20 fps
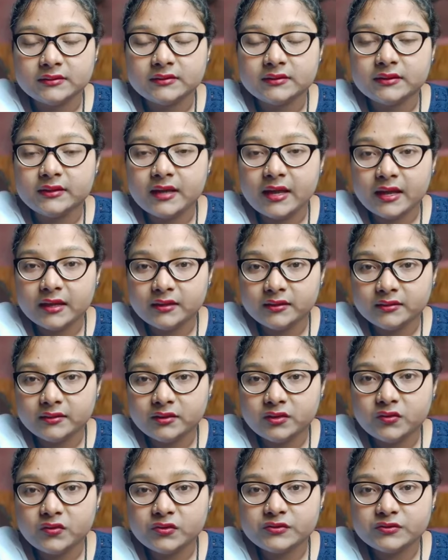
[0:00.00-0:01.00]
Then another
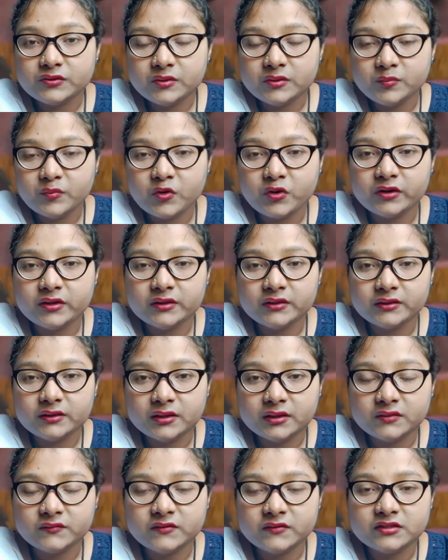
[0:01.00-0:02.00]
also important
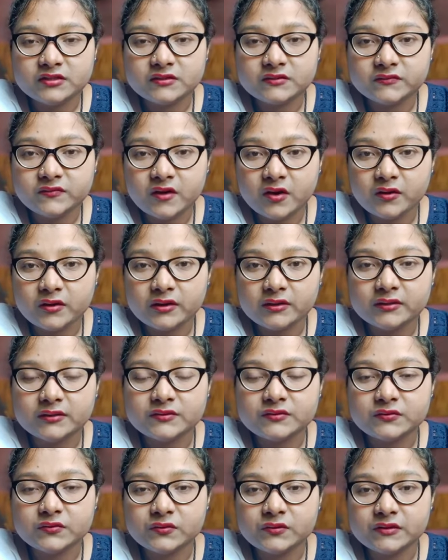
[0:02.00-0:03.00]
thing which is found in the
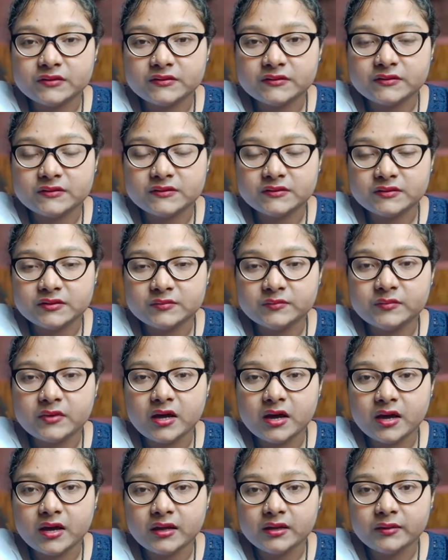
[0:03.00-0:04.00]
solar system
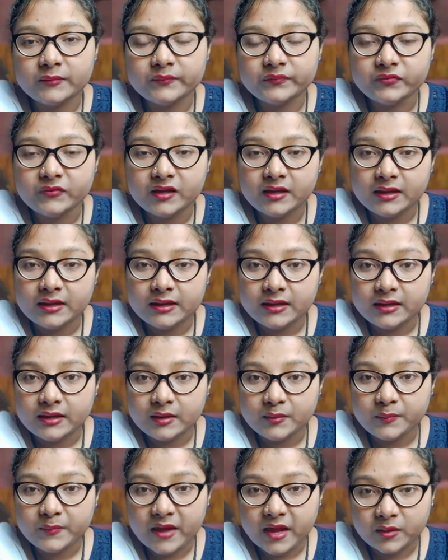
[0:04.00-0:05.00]
are
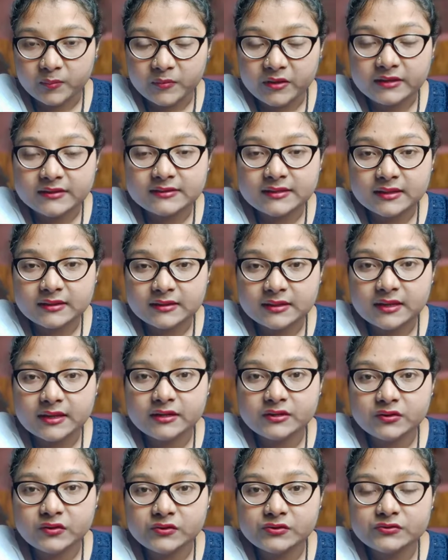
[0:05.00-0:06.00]
man-made
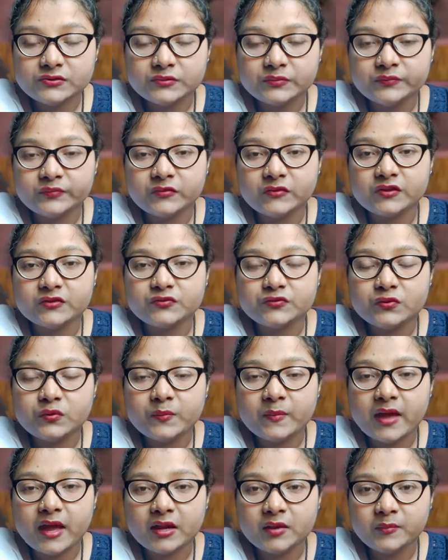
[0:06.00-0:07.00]
satellite also. So
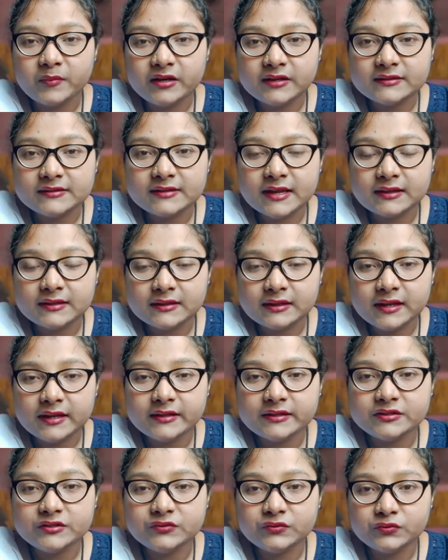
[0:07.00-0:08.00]
man-made
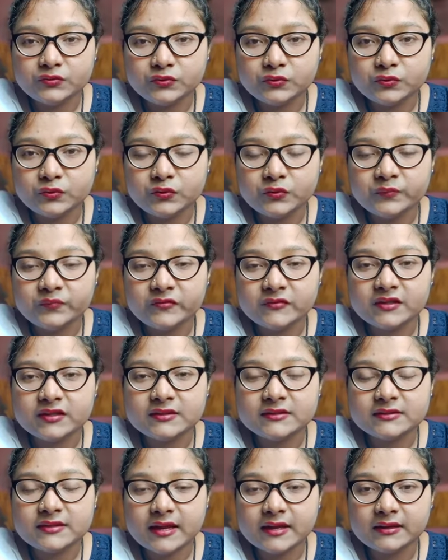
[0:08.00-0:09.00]
satellites, you know,
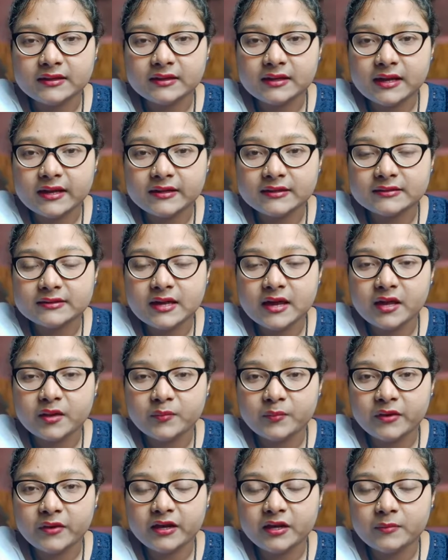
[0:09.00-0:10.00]
these satellites are
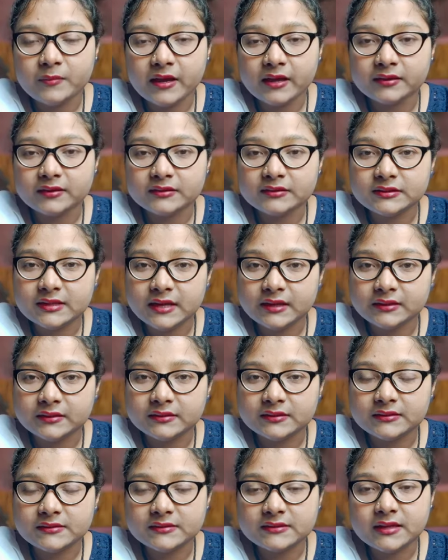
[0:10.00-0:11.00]
made by the
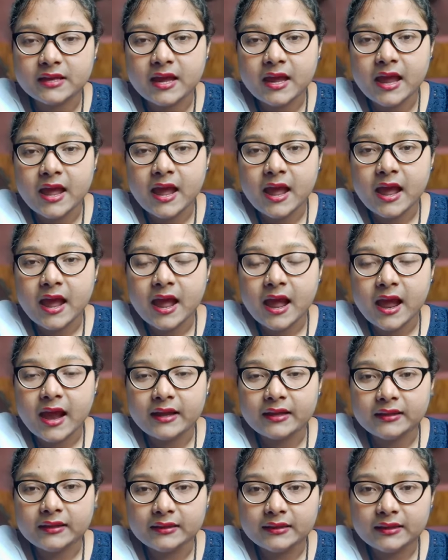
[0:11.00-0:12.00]
scientist,
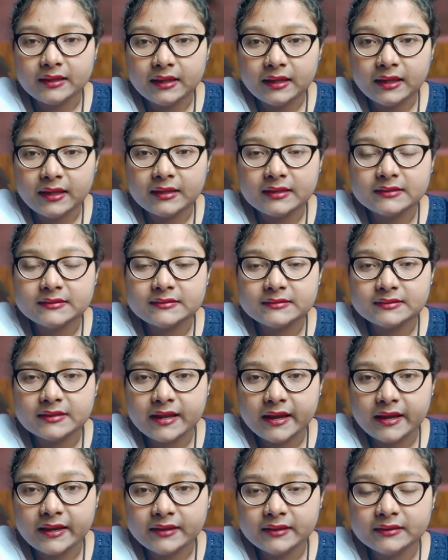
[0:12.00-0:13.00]
and they
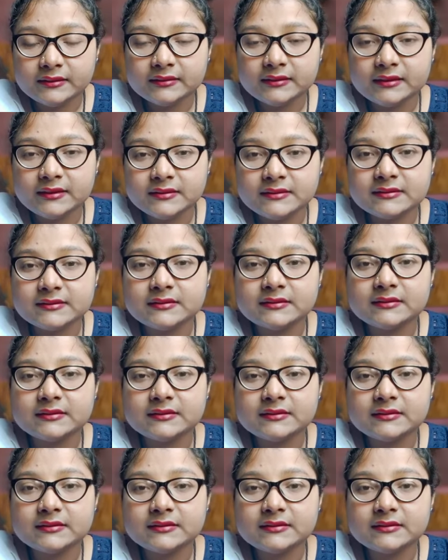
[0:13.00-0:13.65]
send this